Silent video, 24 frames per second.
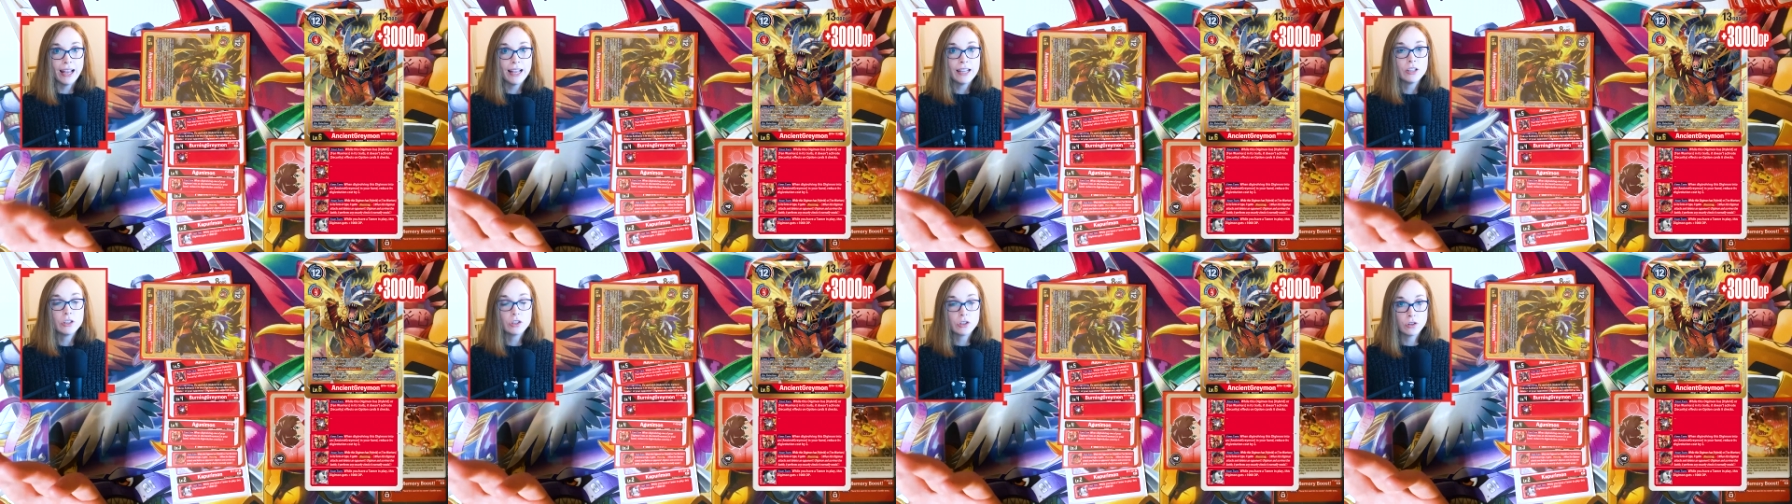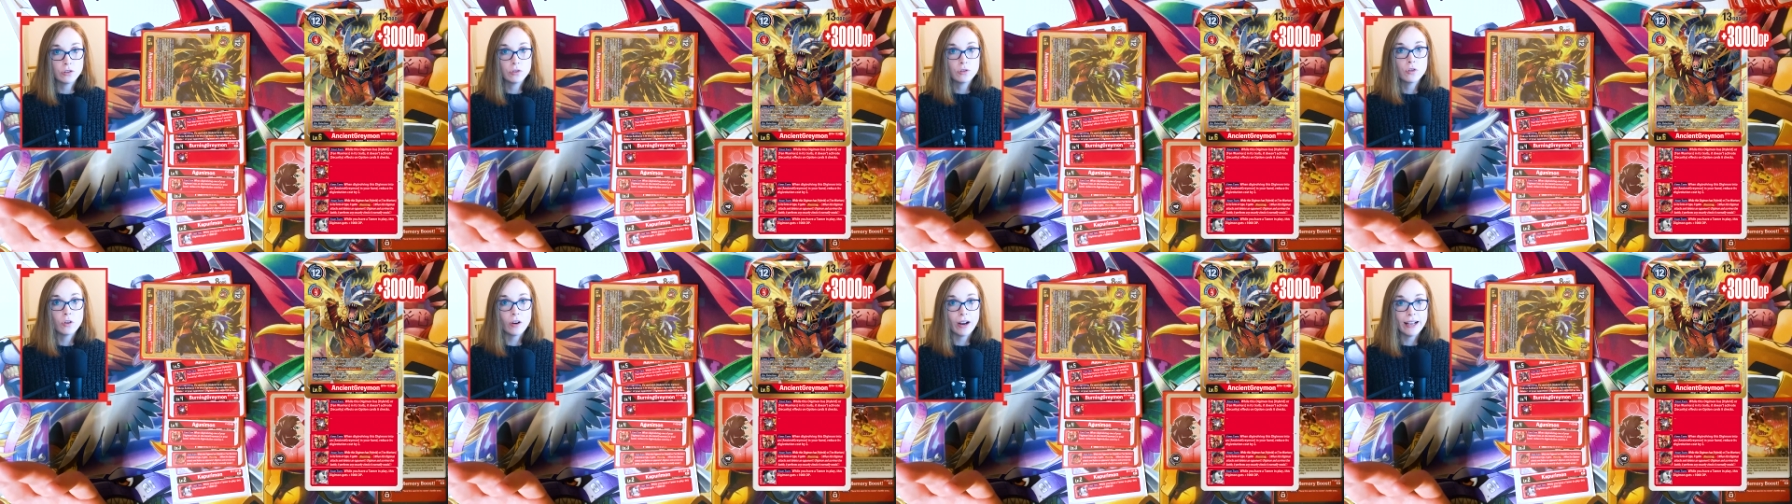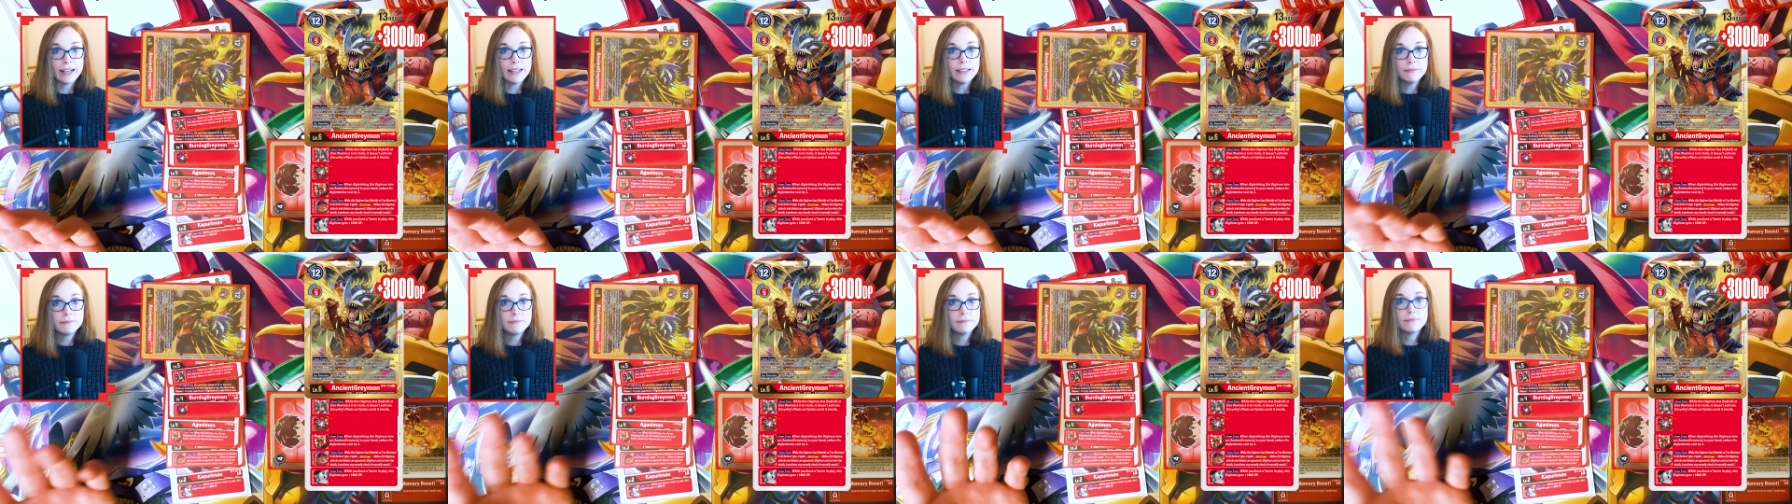Ancient
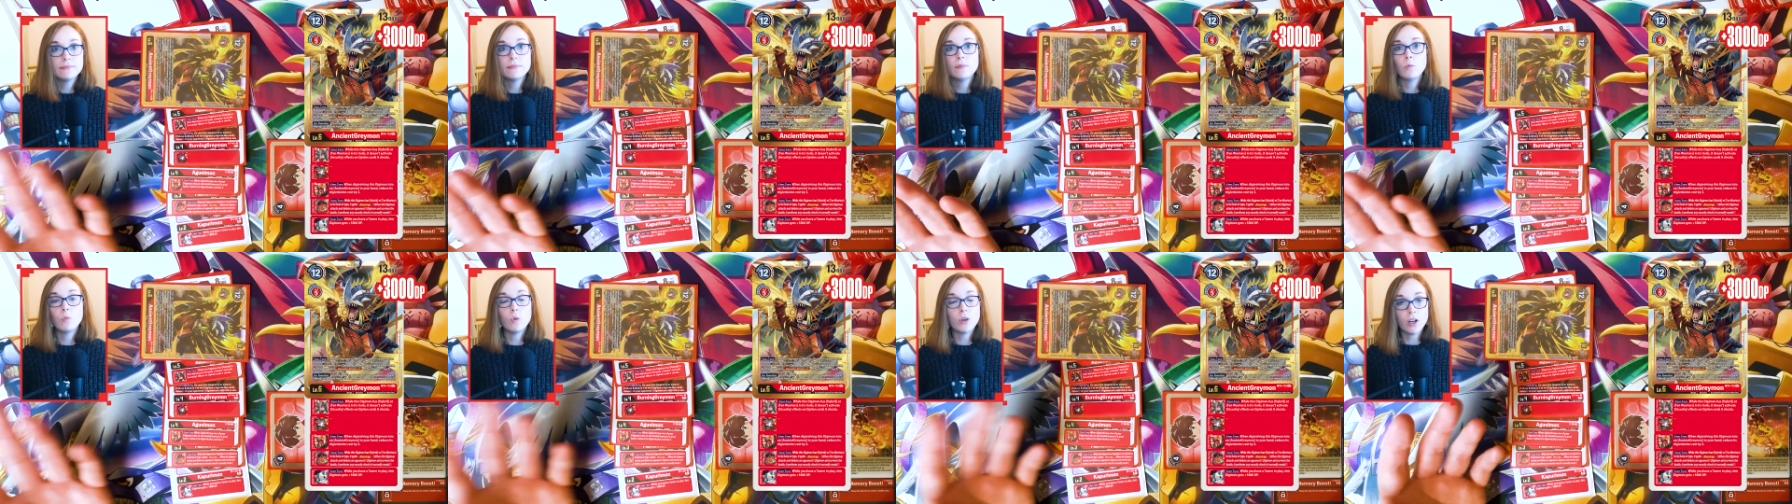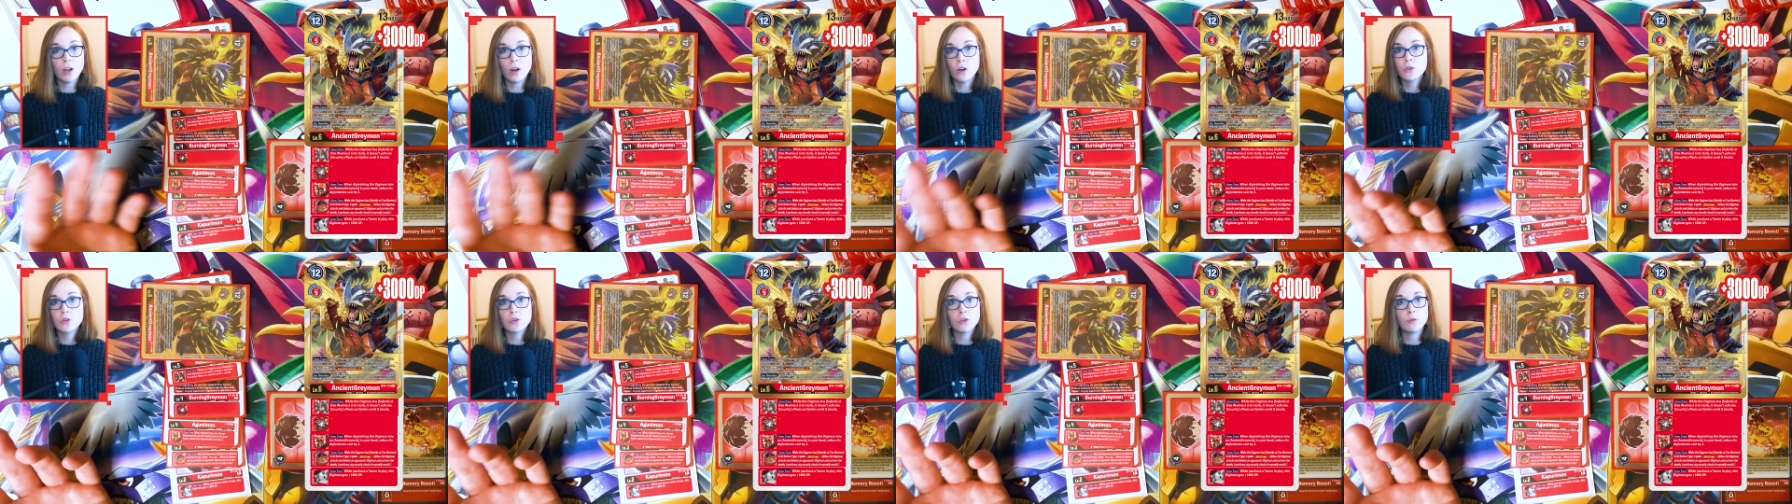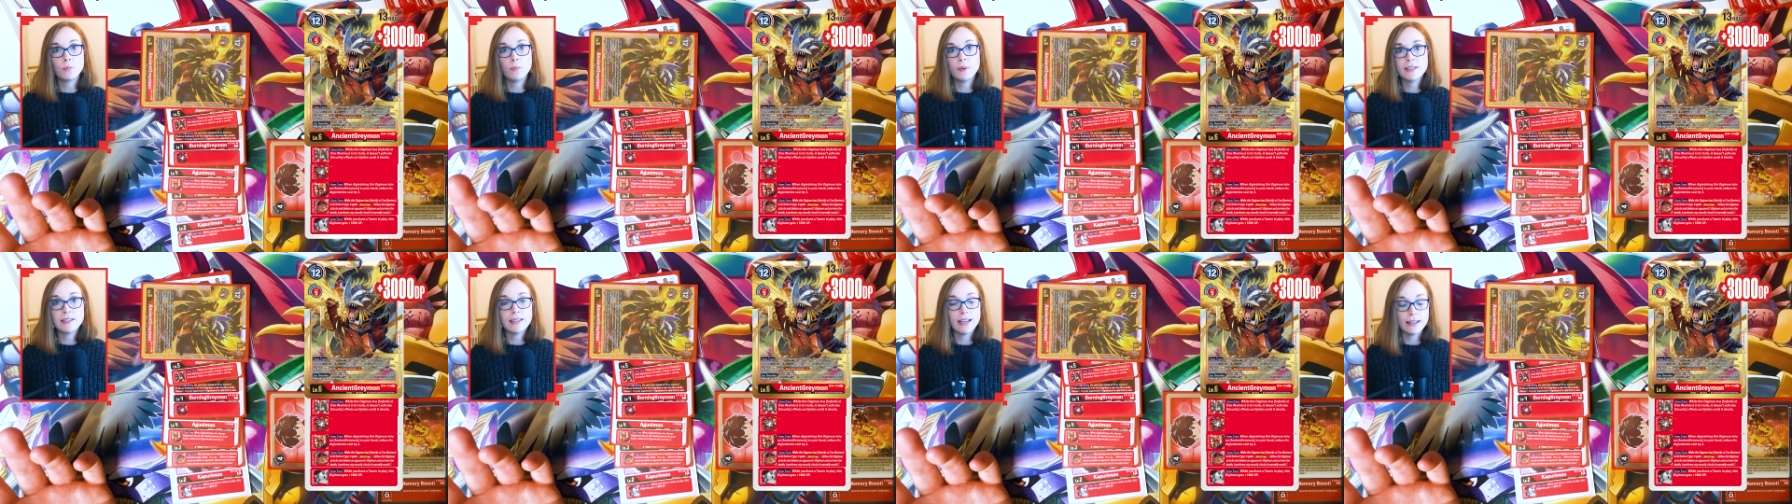Grey,
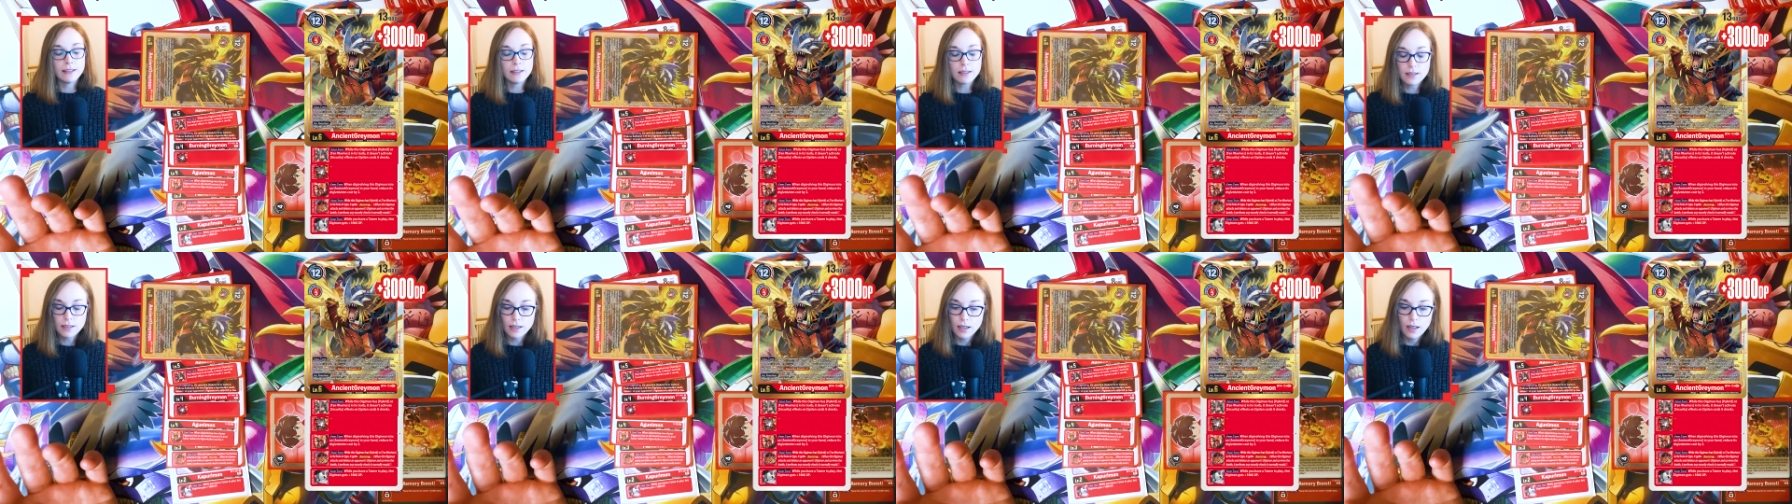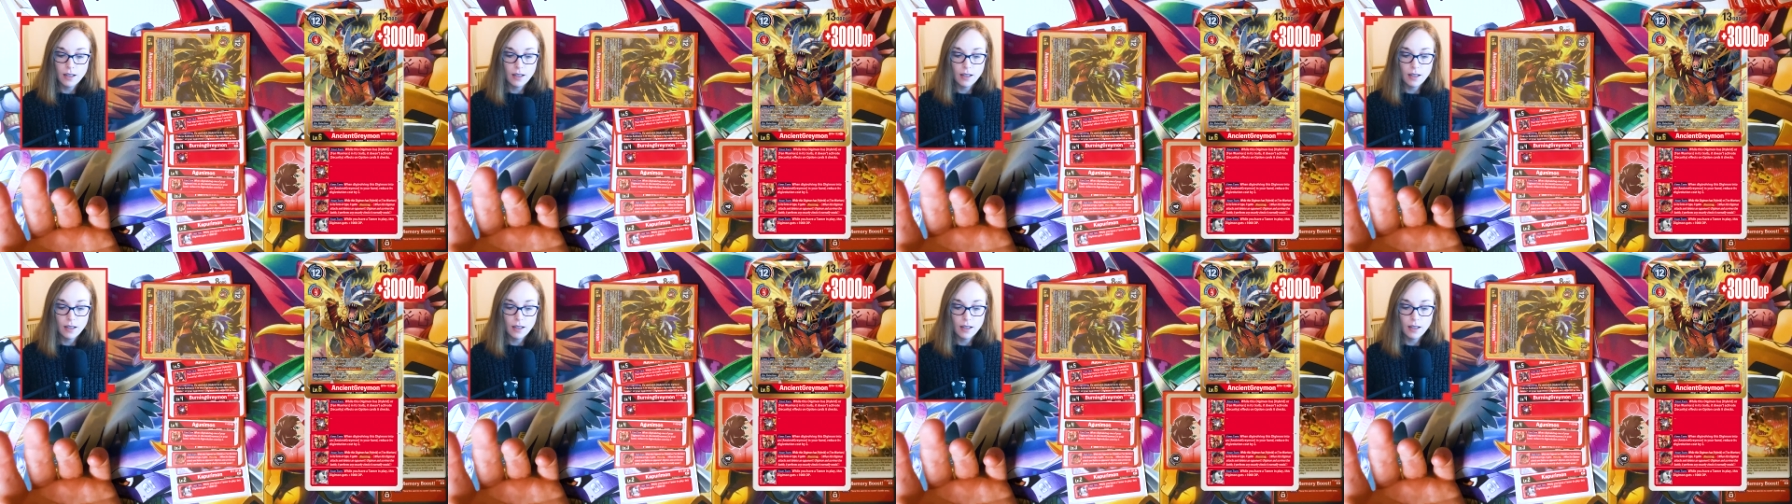100%,